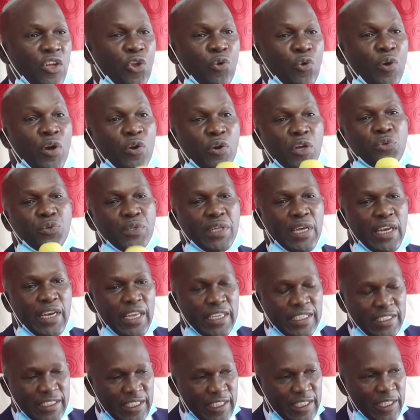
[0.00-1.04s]
you are going to
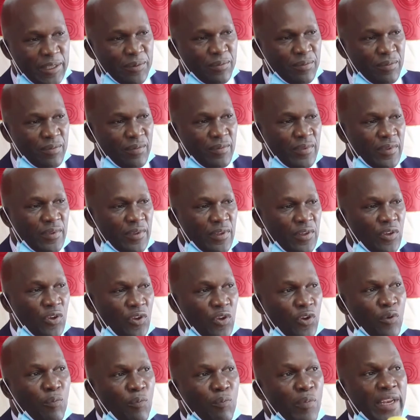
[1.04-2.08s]
realize them.
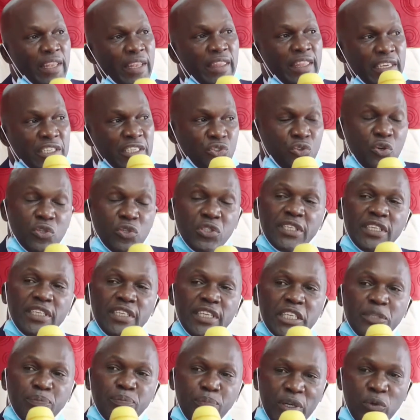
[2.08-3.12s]
But there is no
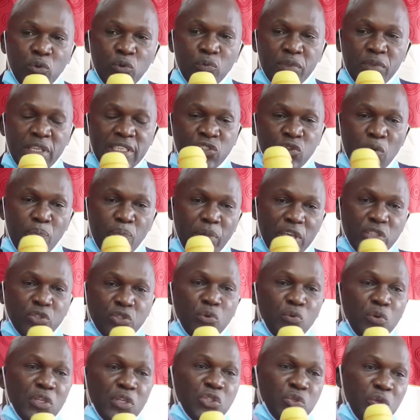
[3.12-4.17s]
person
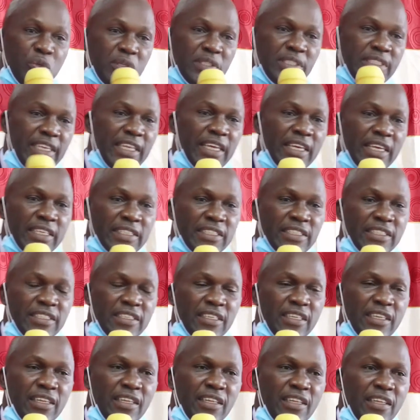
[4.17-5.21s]
who is not serious
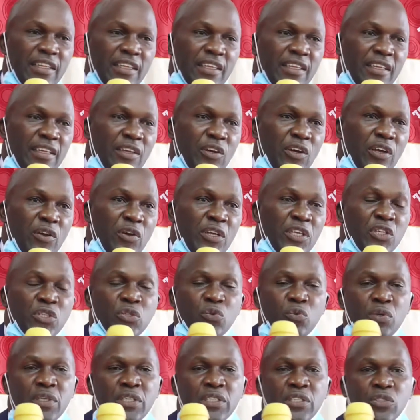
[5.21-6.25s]

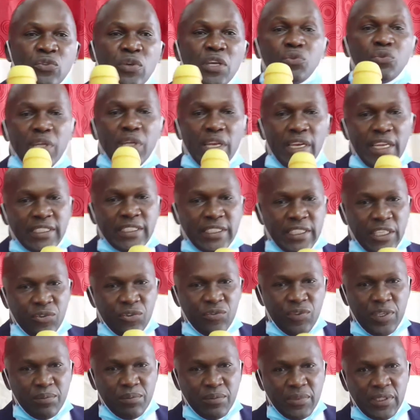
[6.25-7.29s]
is going to realize the
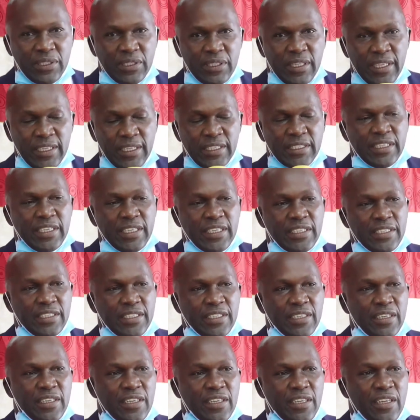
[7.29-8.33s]
dreams they set.
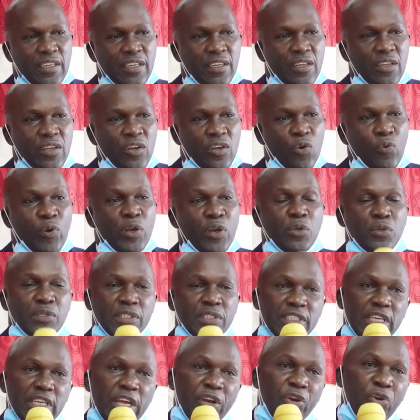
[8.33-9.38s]
When you
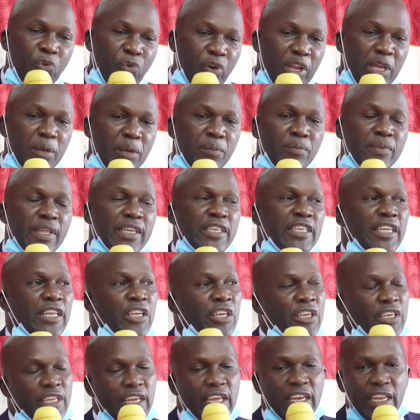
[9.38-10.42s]
set a dream that
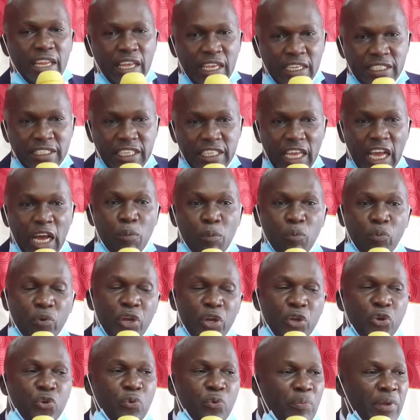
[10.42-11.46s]
in 10 years I'm
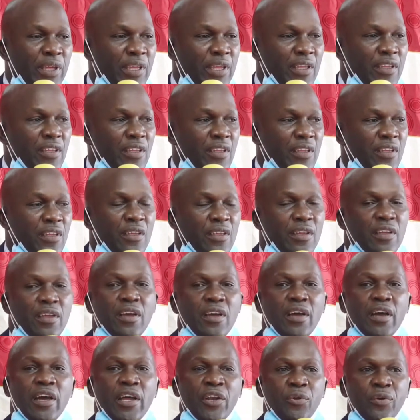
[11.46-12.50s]
going to be
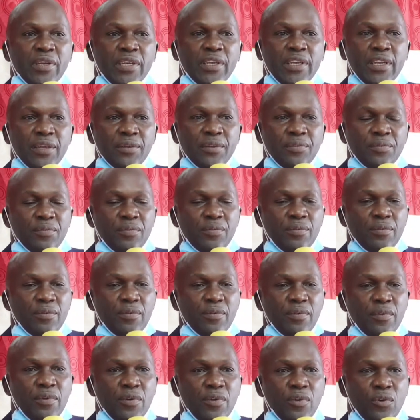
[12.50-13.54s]
a doctor,
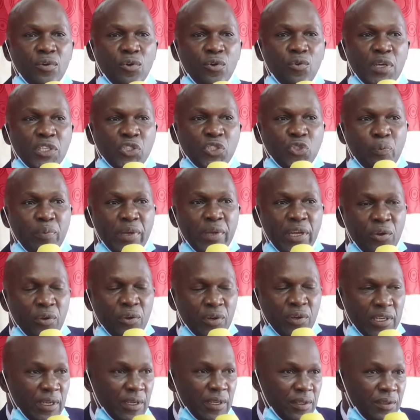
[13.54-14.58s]
who wants to be a
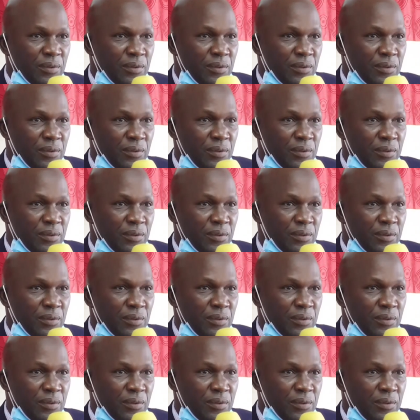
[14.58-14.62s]
doctor?